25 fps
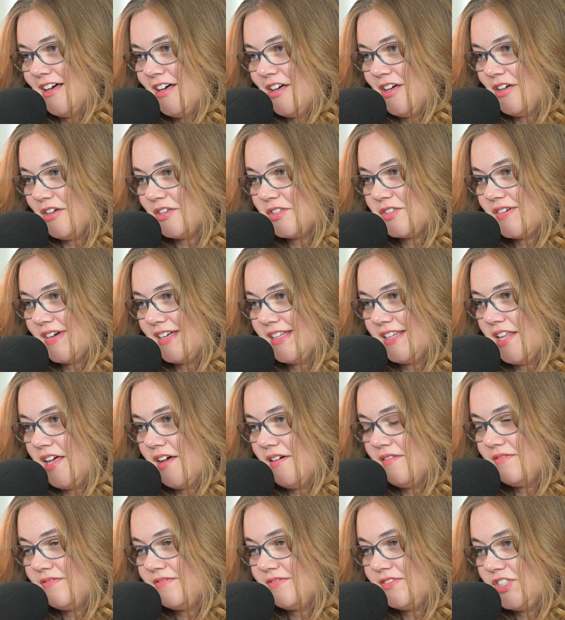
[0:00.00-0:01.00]
Also, I
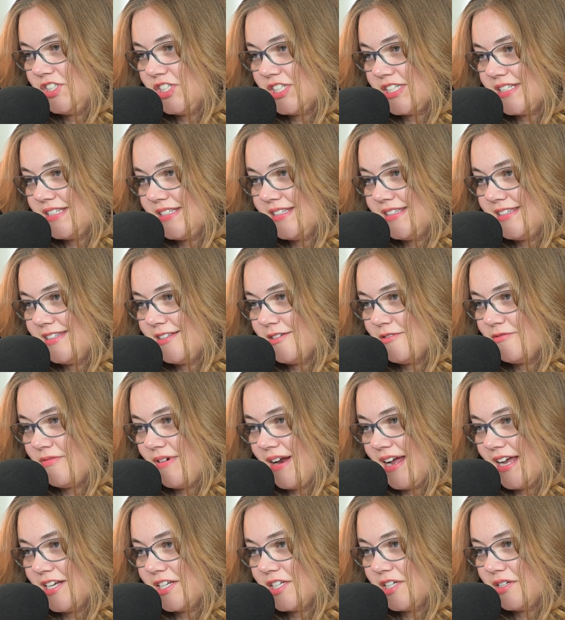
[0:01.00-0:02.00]
love just the
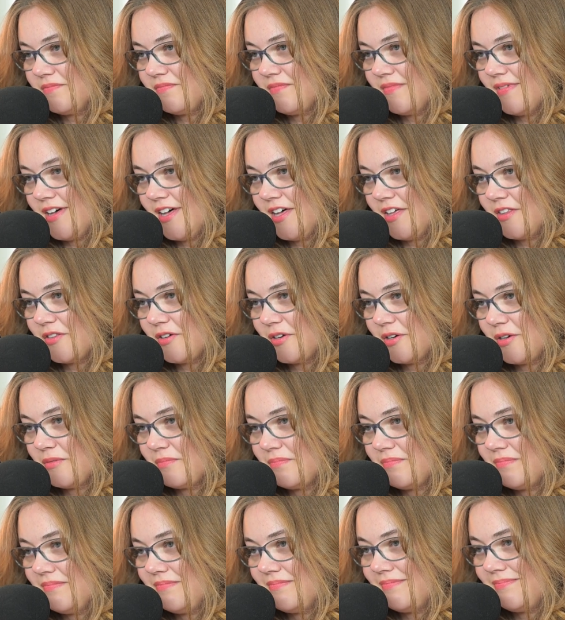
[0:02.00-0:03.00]
random other